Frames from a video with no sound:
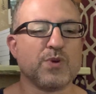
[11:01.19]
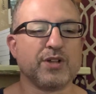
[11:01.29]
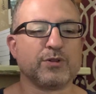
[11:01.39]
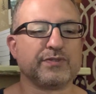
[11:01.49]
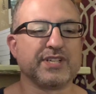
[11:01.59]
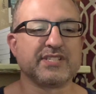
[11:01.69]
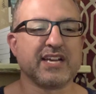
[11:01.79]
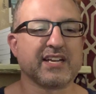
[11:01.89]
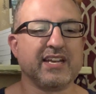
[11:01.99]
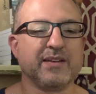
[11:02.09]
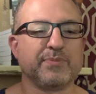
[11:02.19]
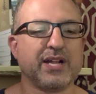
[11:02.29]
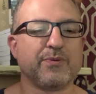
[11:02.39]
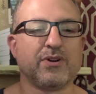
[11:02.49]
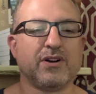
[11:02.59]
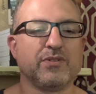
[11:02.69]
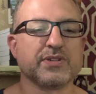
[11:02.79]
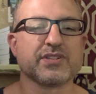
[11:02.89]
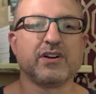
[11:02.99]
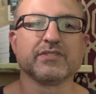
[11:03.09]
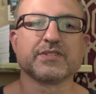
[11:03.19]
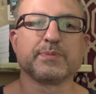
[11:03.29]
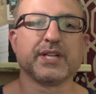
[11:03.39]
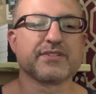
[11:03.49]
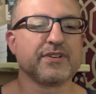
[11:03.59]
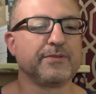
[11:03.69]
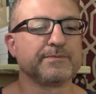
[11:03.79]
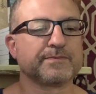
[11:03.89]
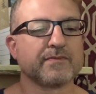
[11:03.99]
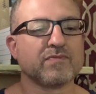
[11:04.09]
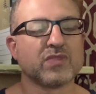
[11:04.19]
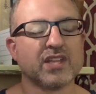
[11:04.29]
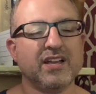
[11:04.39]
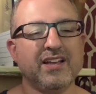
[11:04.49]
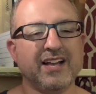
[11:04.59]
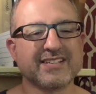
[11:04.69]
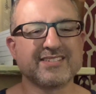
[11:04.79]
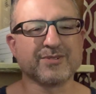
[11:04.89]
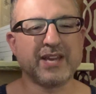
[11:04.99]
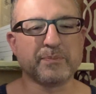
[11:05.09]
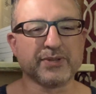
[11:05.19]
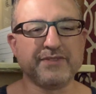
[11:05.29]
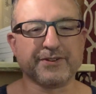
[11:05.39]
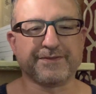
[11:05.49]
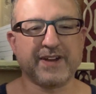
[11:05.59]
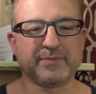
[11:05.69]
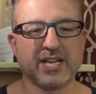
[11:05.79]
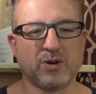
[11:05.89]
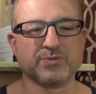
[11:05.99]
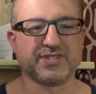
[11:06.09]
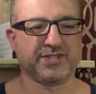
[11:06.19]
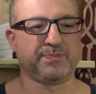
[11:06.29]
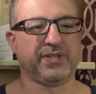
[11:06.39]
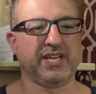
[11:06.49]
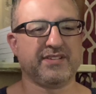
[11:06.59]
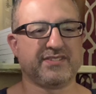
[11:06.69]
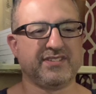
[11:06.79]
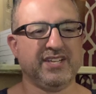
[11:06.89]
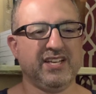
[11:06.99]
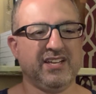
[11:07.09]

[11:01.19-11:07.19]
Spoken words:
in well over a decade, but I will always call this place home. I still can't believe your family owns this place.